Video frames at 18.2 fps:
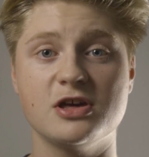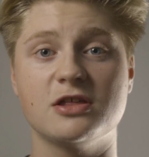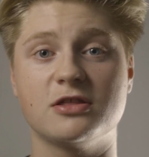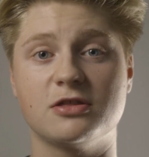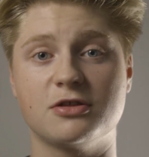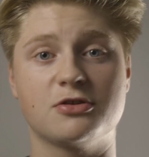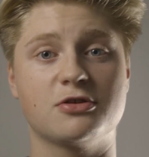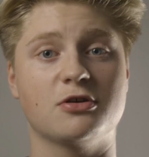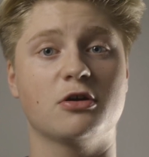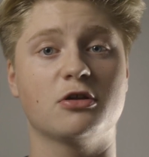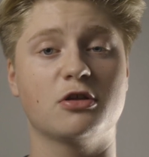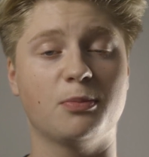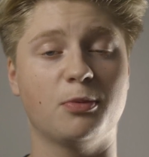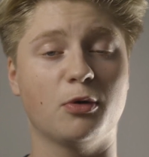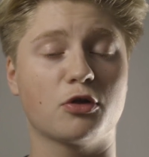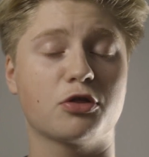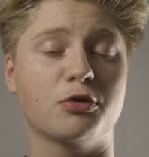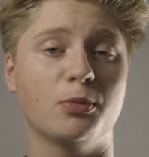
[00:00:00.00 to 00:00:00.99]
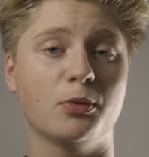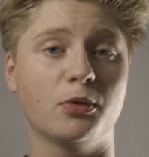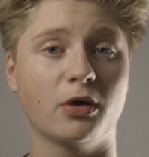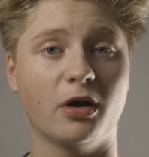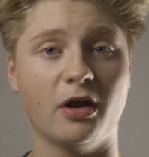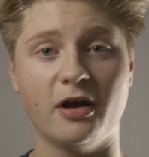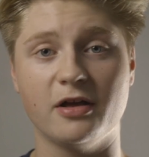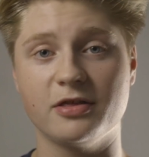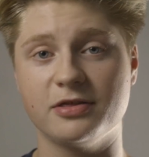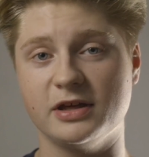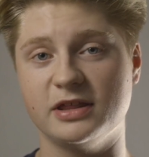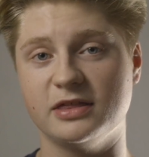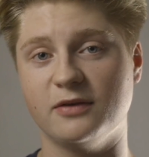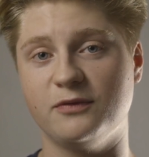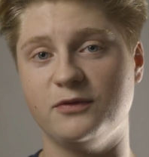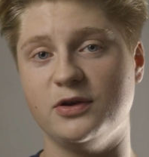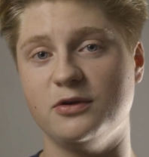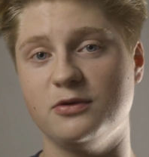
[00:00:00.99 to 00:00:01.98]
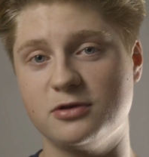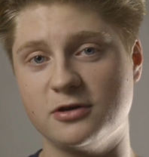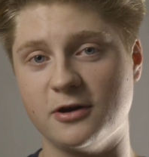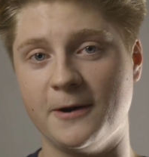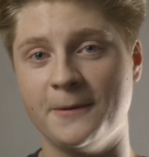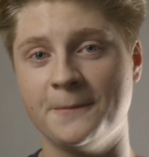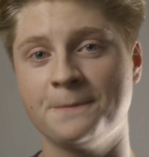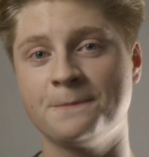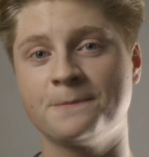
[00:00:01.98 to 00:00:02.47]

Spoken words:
is to show to possible clients in the future.